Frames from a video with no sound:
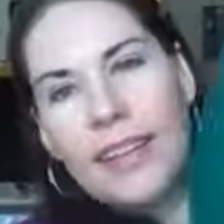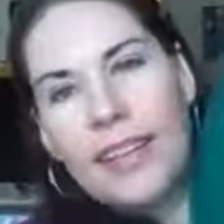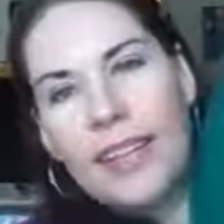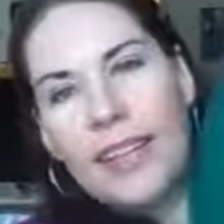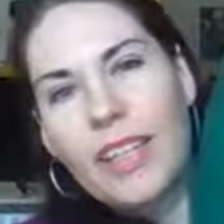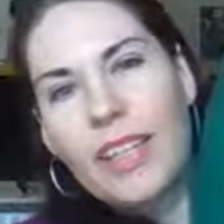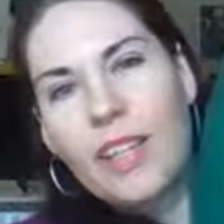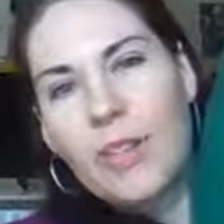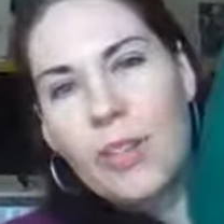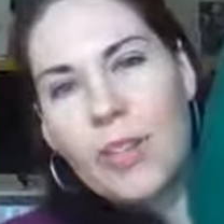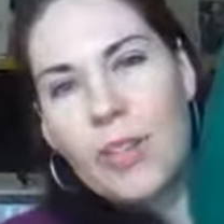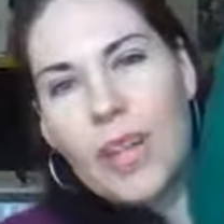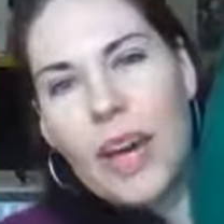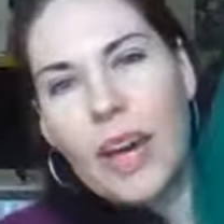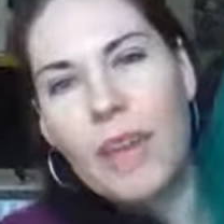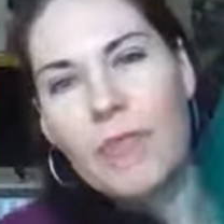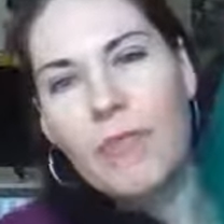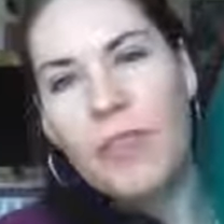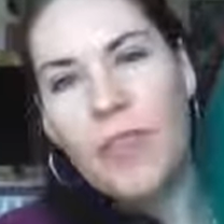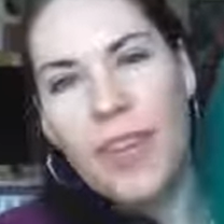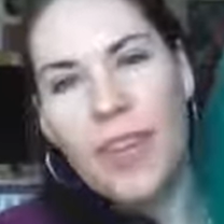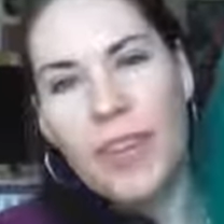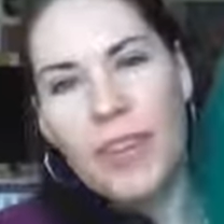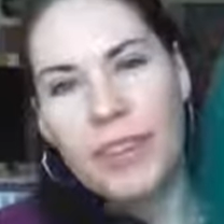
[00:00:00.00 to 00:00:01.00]
was comfy.
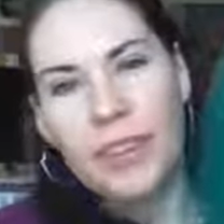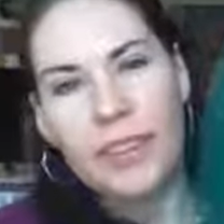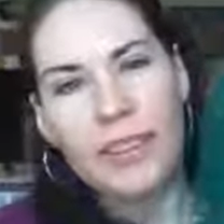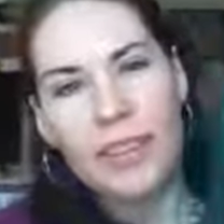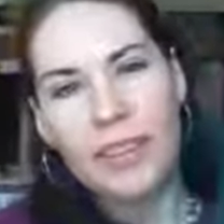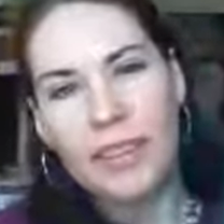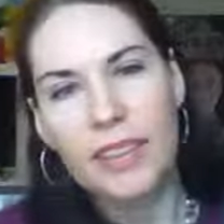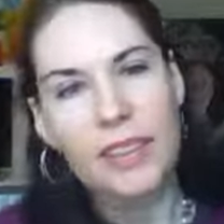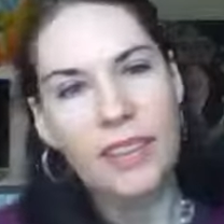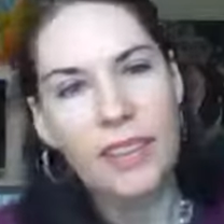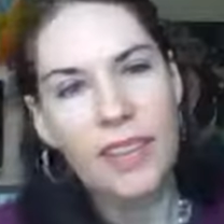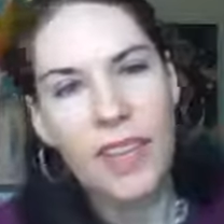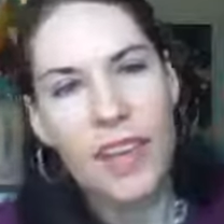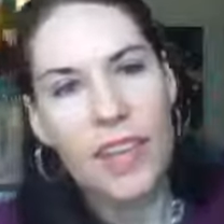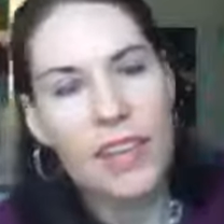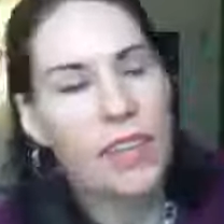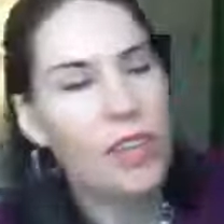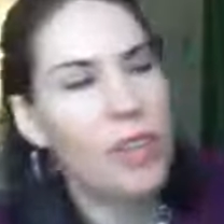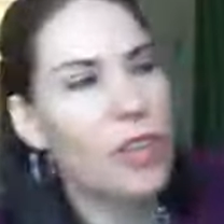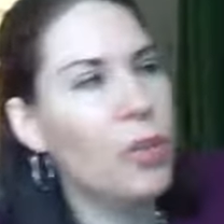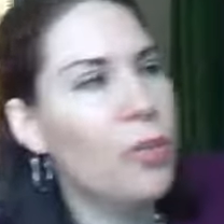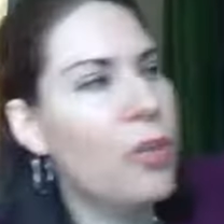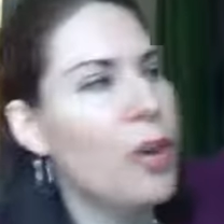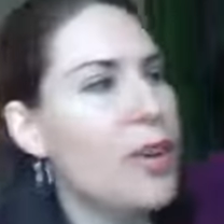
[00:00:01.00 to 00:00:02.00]

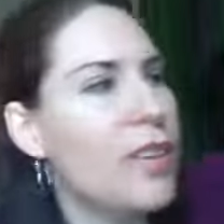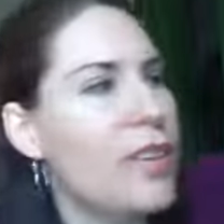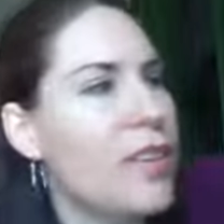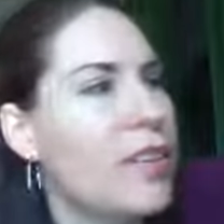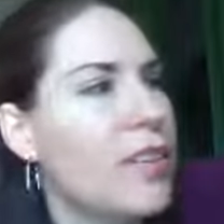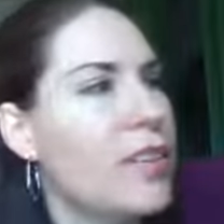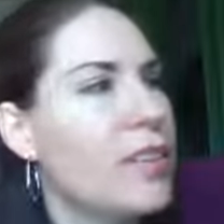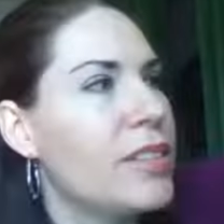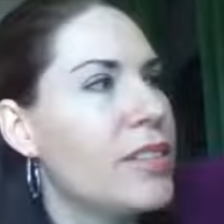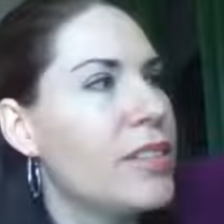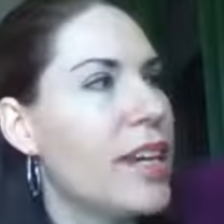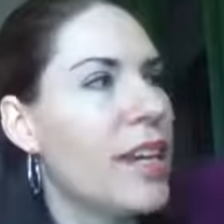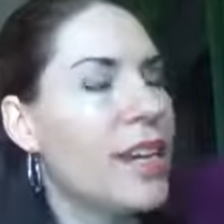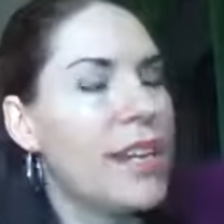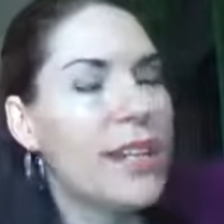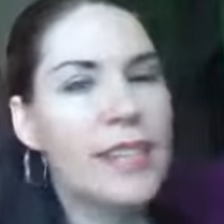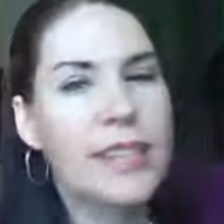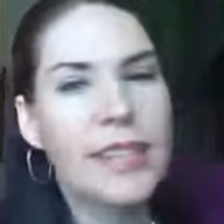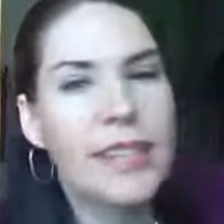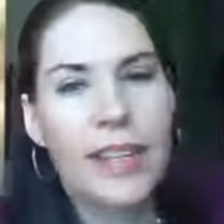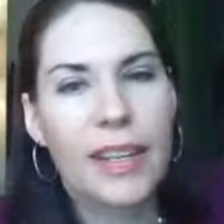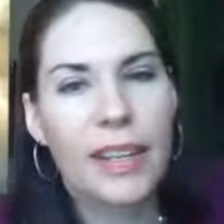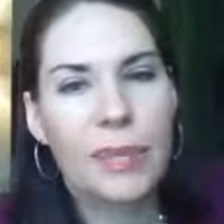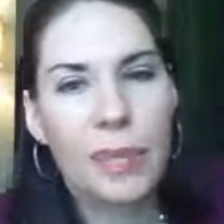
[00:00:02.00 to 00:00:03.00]
You could wear that all day.
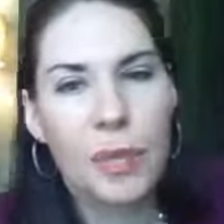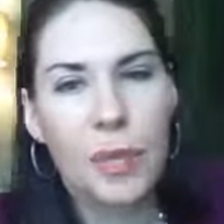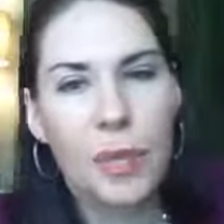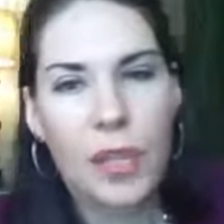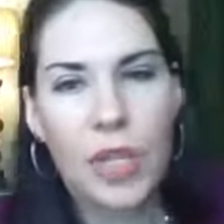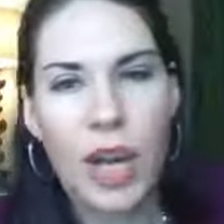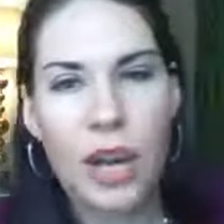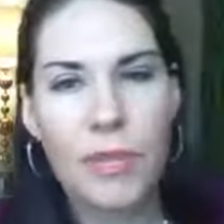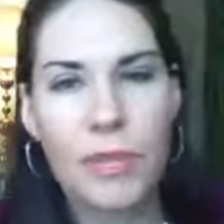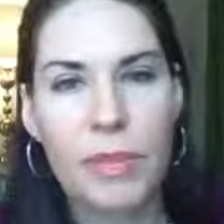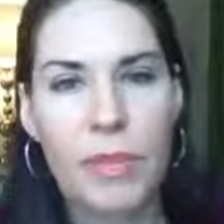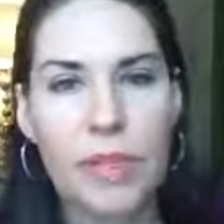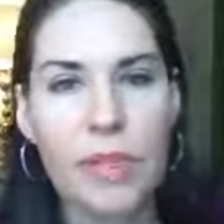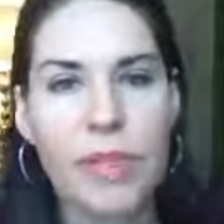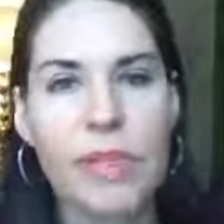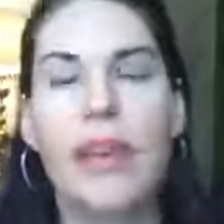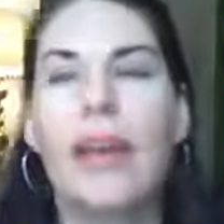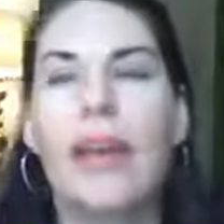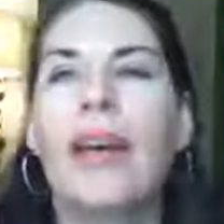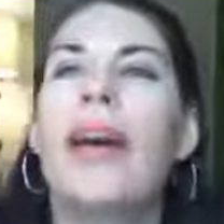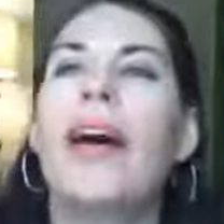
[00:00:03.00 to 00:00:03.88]
It's like pajamas.